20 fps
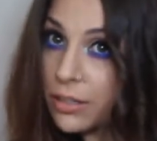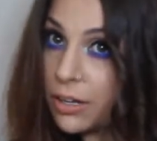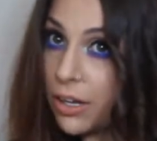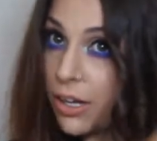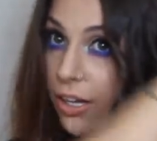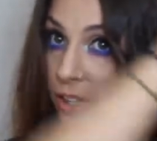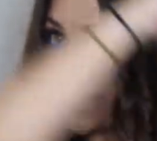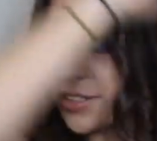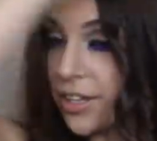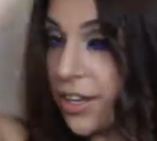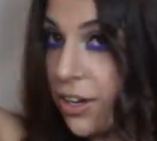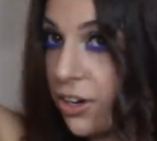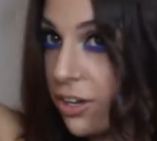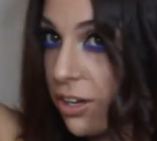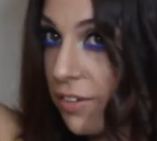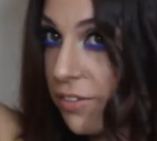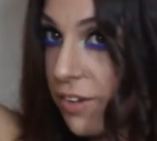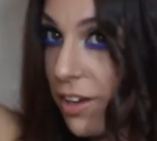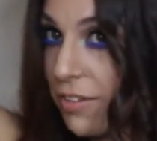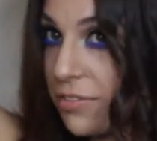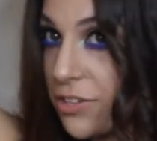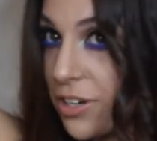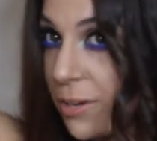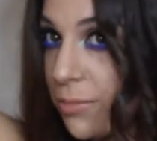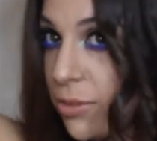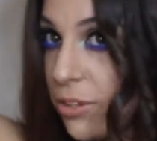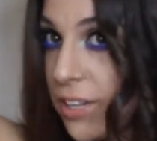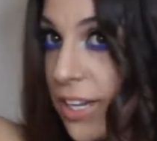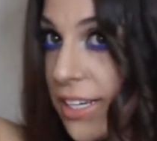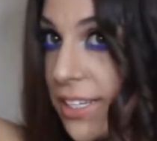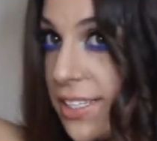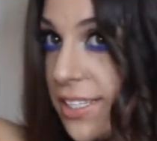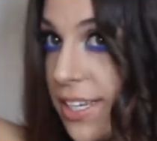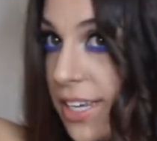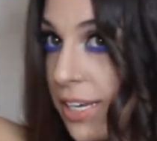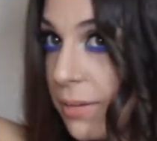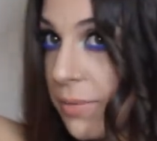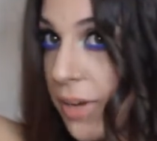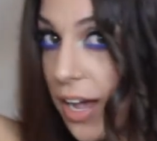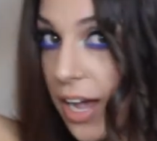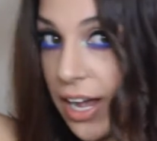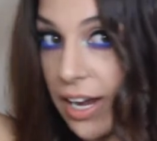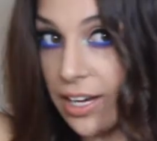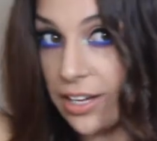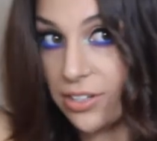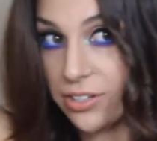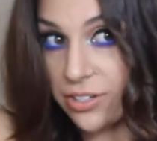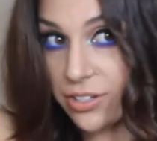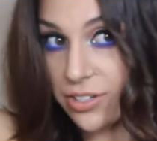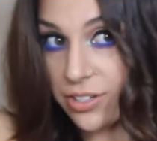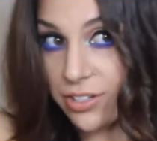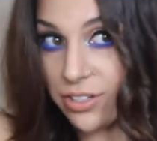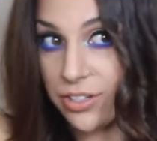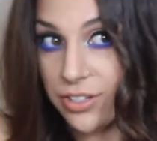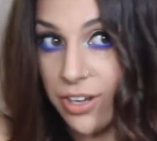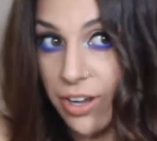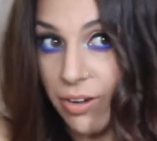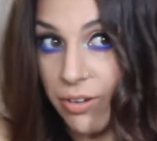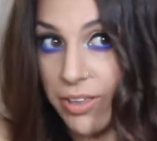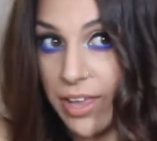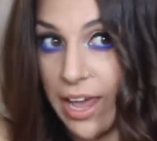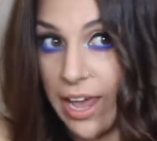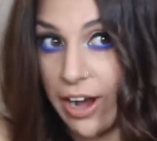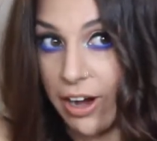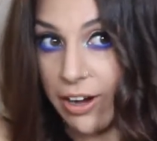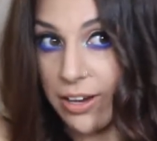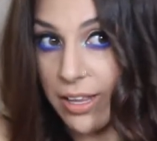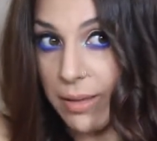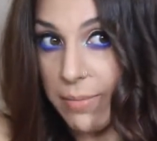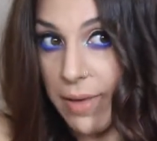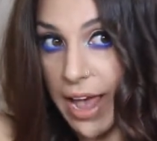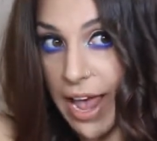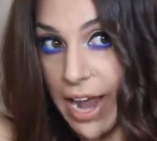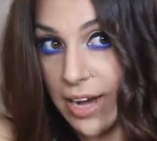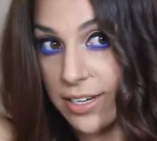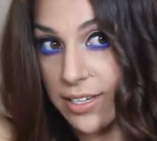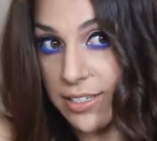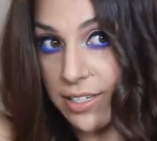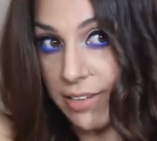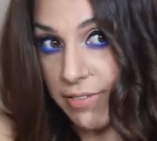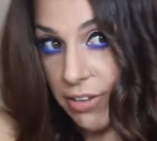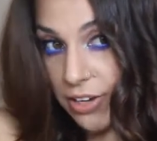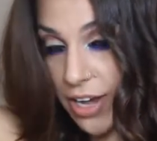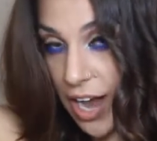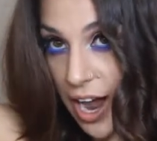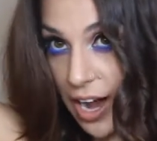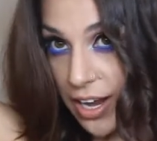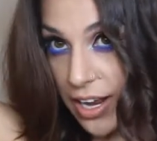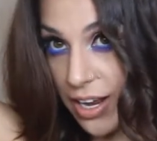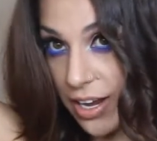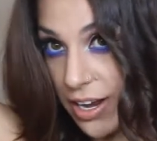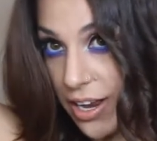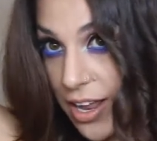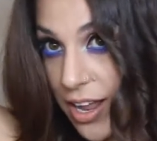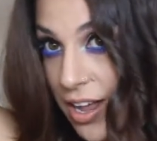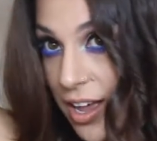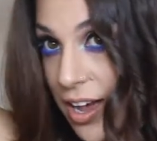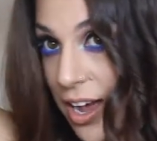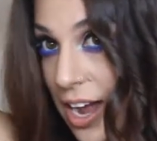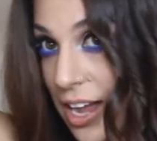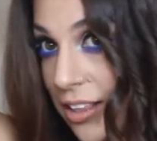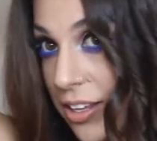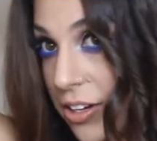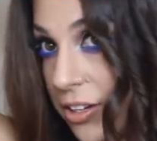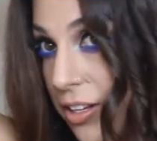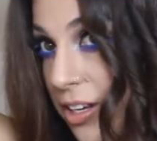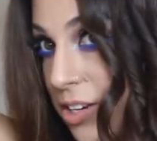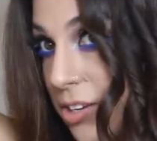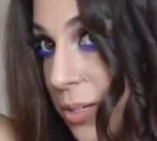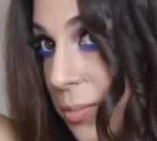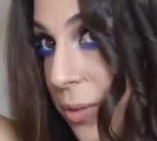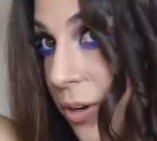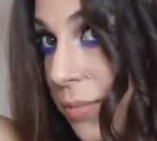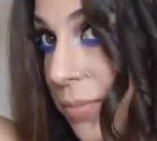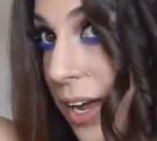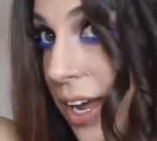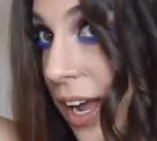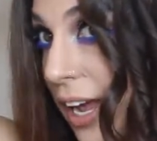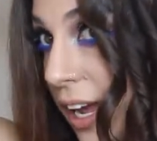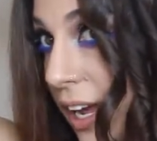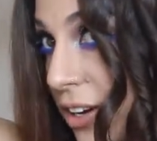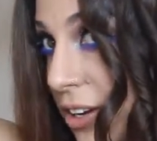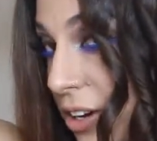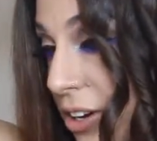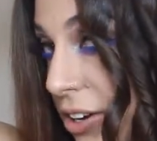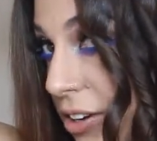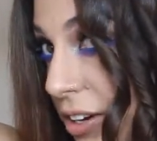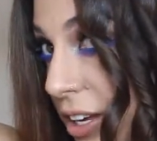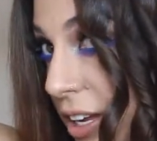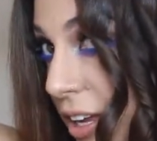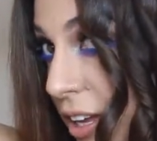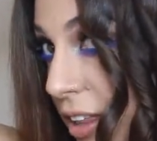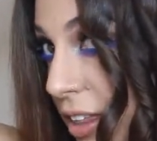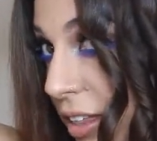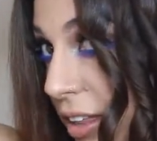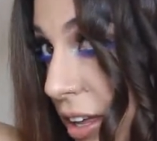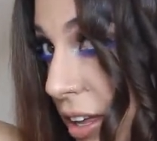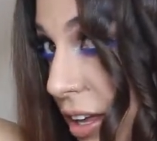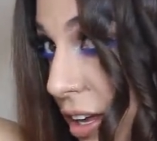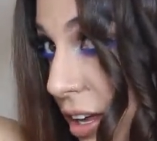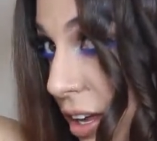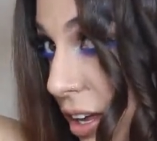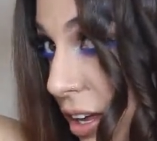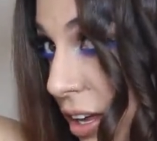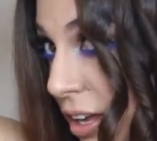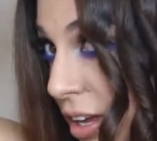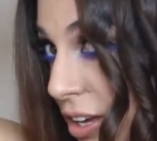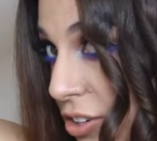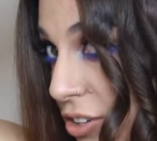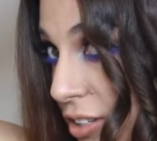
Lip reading: Also, if you have trouble like seeing behind, you know, the hair in the back to see if you got it, I literally just put my hand underneath and